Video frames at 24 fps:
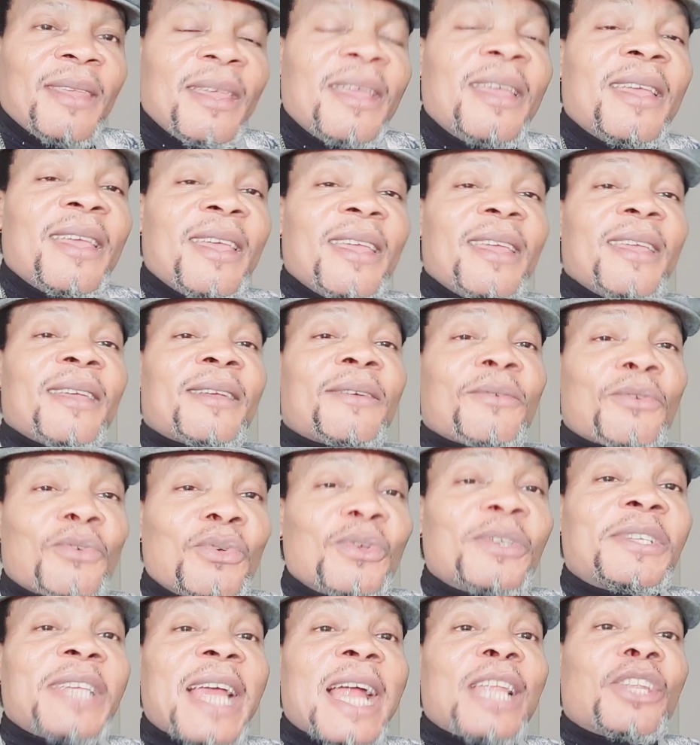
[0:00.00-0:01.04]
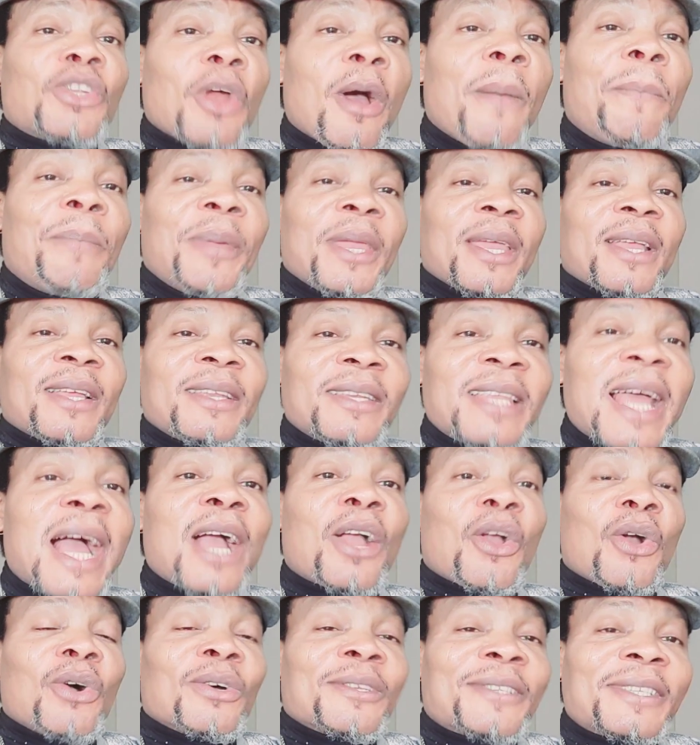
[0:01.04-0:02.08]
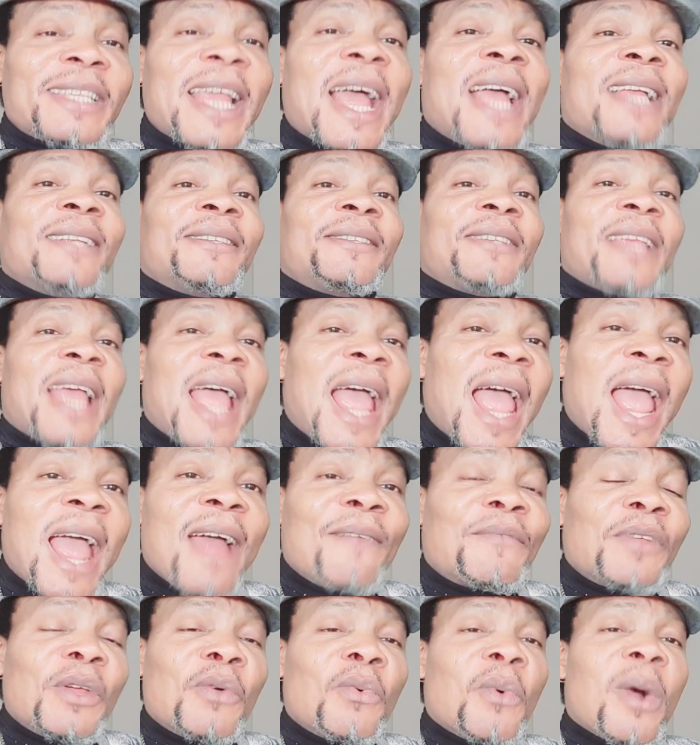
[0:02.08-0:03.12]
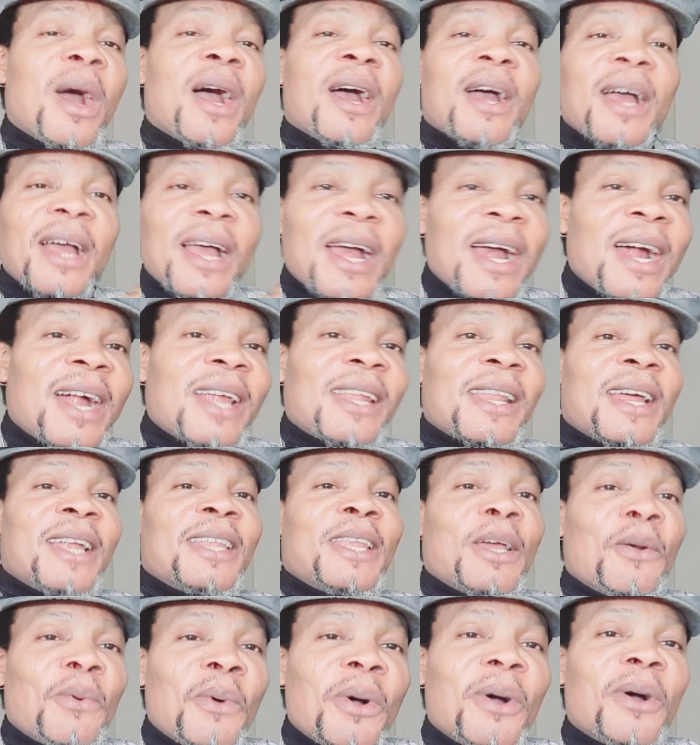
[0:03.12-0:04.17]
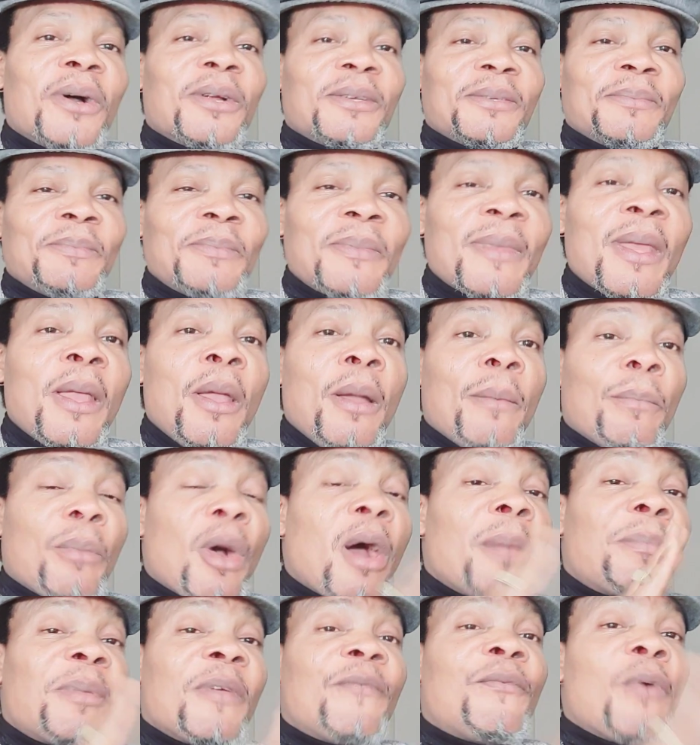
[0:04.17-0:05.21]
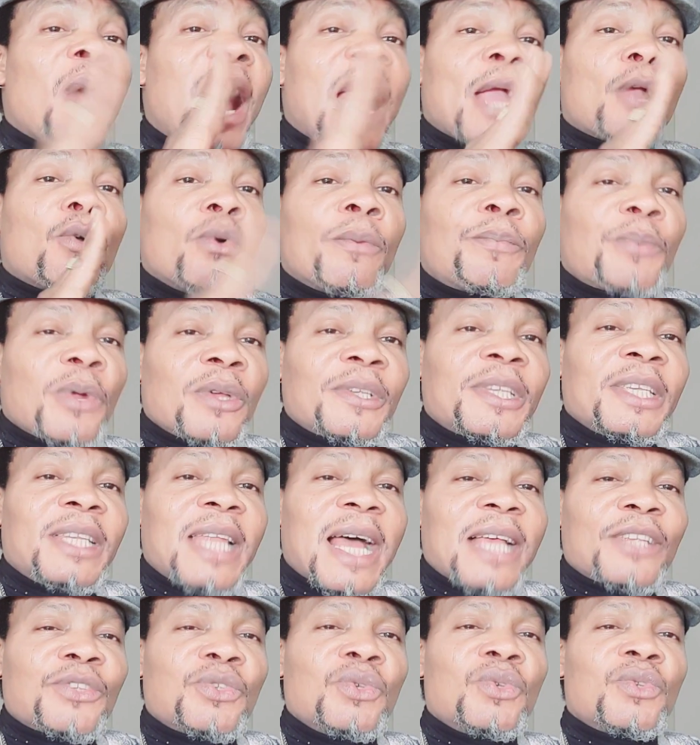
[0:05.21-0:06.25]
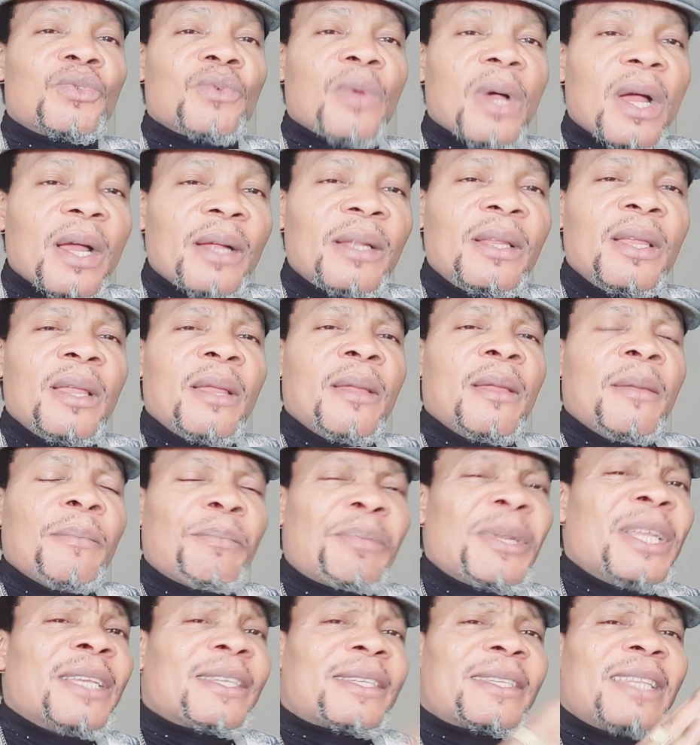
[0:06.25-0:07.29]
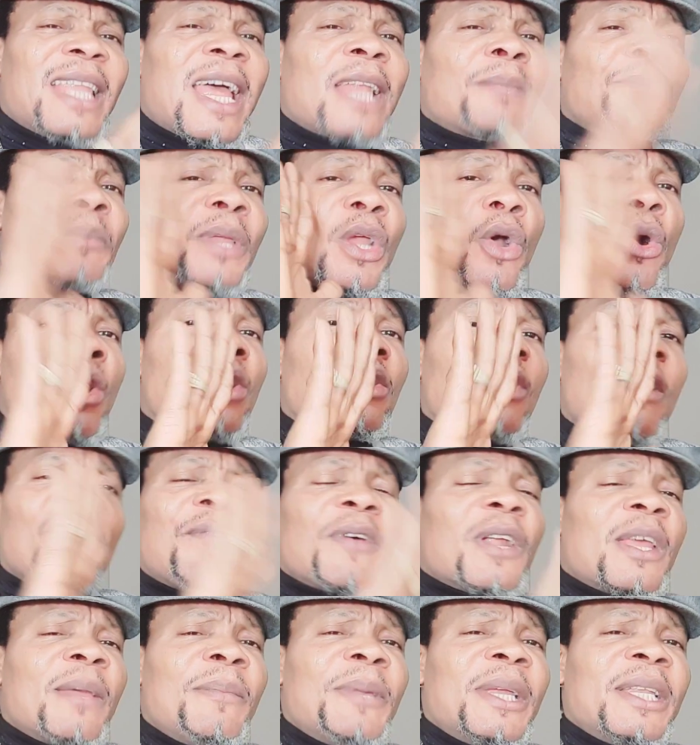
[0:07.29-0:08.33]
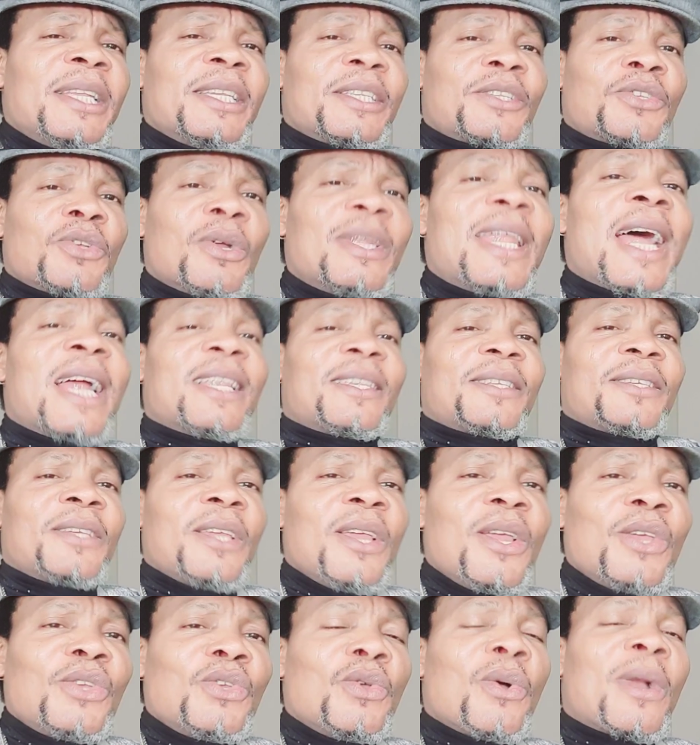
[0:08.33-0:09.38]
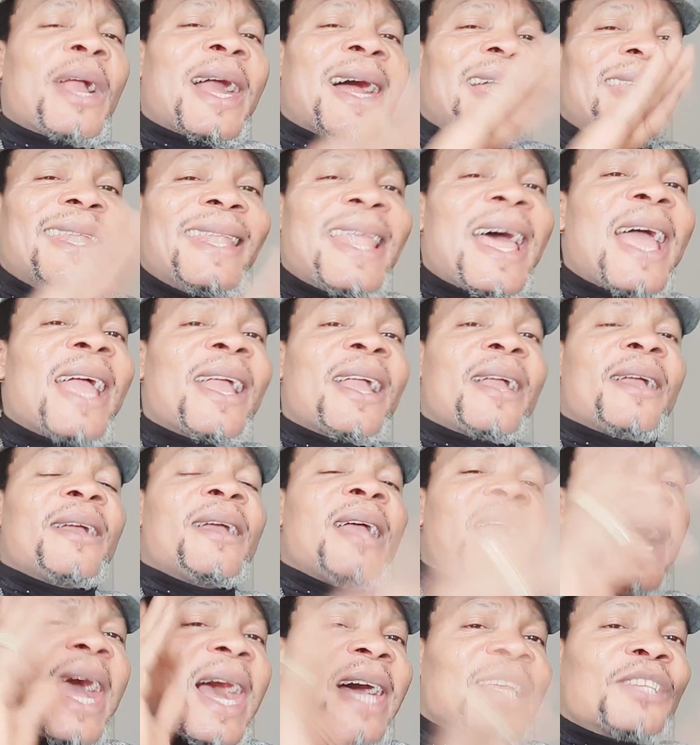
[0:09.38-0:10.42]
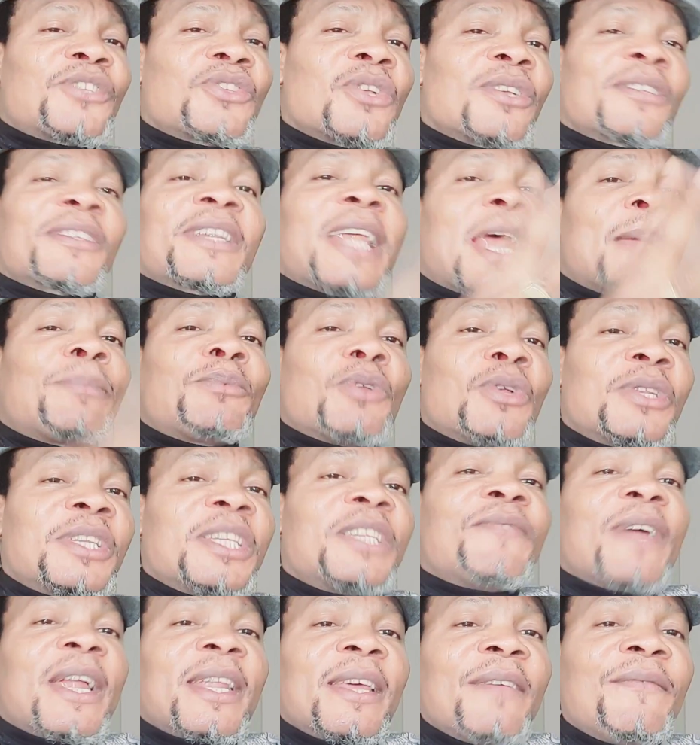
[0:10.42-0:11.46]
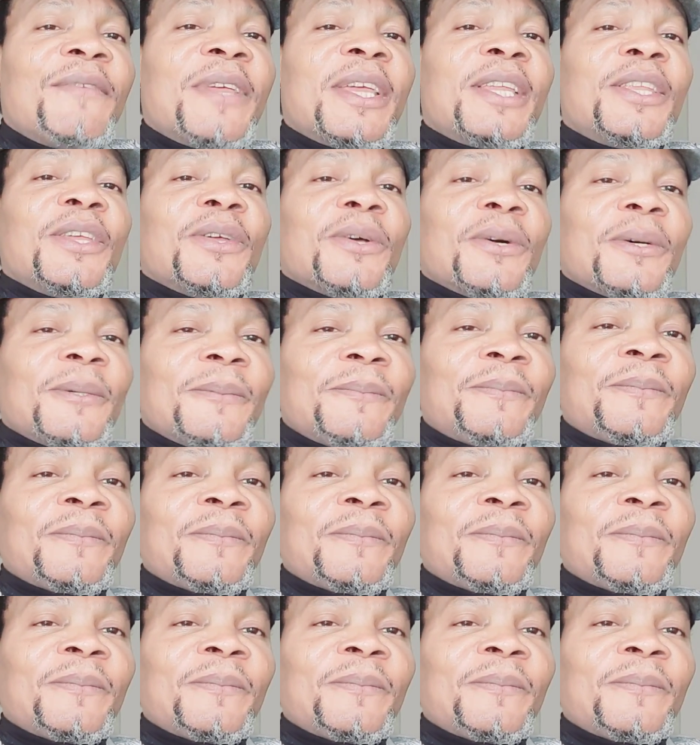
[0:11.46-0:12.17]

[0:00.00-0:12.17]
A crucial topic that concerns everyone around the world. But before I could proceed as usual, please let me hold on for a minute so that you can like and subscribe to this very video.